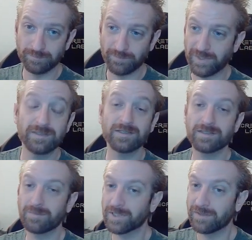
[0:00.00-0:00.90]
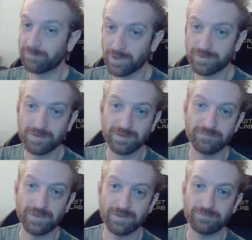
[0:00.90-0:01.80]
This isn't something I've personally
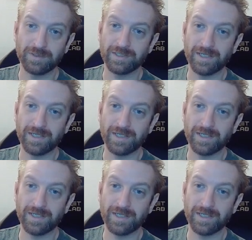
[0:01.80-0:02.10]
verified.